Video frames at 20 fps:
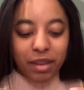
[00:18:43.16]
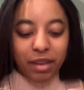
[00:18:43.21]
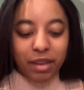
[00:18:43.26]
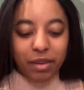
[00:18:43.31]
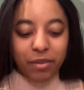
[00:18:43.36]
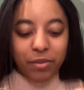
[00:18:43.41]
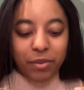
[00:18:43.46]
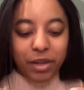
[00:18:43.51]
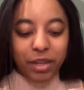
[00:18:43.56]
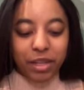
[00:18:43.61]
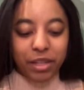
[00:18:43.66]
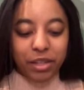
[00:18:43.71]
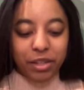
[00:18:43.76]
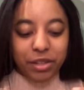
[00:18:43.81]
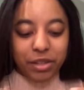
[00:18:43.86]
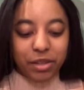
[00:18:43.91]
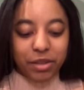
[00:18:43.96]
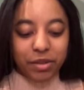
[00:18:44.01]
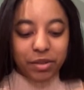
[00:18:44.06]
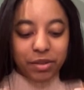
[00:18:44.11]
what can you
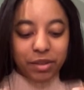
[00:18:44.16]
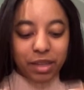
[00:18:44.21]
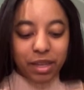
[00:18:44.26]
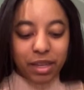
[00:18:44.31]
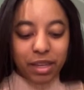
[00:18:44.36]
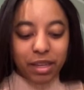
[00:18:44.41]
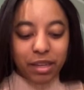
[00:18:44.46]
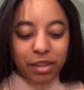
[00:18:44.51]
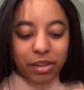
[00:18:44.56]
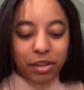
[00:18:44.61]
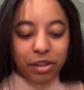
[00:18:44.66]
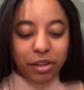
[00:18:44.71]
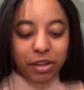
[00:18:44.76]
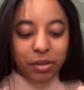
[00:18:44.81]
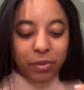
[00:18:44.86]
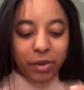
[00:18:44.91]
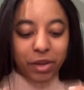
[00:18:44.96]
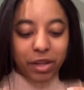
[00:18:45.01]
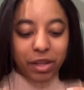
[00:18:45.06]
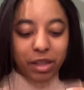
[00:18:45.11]
do? Like, you're gonna
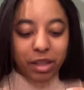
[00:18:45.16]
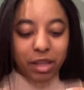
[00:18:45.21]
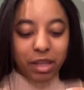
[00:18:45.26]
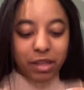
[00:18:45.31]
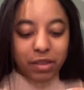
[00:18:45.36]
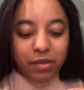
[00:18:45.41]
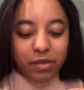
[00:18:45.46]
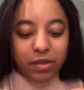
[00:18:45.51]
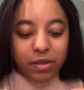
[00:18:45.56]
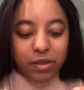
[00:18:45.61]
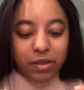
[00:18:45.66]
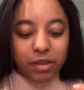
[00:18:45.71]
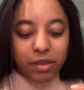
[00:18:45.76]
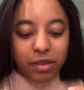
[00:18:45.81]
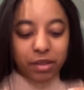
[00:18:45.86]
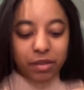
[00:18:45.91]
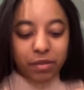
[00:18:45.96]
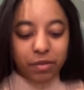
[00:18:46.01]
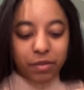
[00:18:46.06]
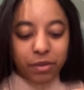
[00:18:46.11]
wear gloves
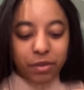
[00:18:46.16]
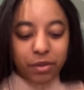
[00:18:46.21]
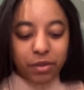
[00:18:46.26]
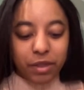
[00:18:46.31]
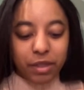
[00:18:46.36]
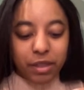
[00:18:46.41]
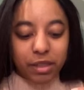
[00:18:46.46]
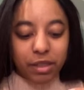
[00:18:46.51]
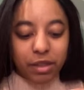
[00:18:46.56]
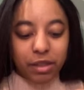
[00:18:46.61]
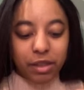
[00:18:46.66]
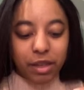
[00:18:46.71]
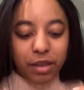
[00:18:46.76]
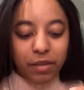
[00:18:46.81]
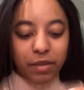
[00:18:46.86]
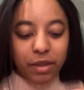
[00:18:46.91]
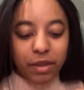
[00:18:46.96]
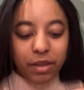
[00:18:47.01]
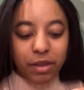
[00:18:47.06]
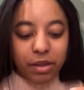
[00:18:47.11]
for the rest of your life?
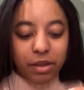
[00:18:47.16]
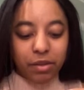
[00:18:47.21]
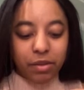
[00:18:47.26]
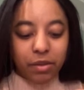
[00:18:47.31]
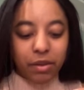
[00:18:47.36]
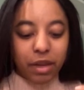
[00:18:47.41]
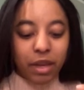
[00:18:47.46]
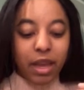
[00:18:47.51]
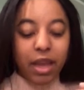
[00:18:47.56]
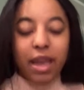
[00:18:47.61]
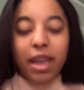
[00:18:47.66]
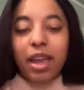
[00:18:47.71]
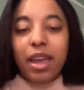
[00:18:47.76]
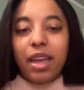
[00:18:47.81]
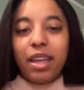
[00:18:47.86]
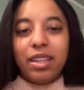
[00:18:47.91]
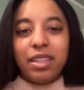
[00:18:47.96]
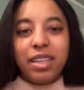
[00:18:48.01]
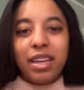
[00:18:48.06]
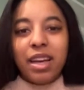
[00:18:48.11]
Like, no.
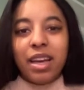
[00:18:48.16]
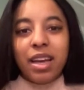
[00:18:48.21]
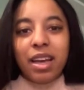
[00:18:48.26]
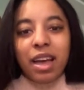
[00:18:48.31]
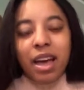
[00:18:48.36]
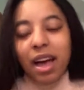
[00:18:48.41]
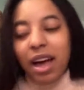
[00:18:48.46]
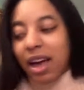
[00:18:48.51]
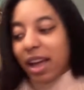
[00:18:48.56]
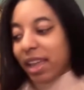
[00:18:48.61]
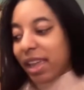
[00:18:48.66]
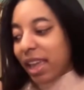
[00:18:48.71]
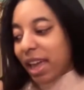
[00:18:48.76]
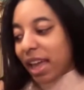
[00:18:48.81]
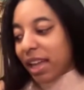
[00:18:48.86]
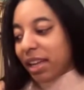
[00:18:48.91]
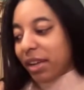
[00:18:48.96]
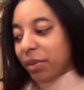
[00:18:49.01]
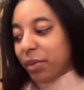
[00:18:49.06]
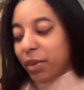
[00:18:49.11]
And I get
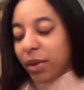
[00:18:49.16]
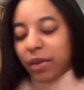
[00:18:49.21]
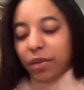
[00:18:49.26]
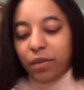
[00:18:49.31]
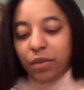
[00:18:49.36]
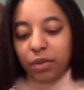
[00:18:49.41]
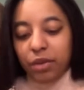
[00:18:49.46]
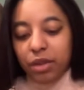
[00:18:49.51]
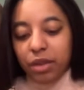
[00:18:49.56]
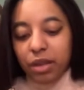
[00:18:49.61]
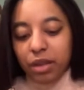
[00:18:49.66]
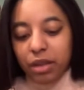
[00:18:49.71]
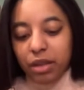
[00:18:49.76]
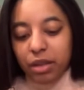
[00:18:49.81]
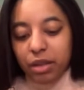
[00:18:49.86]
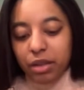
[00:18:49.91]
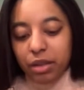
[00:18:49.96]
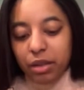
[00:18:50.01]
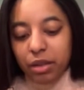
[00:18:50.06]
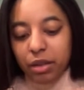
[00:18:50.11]
it with
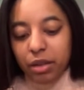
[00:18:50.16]
the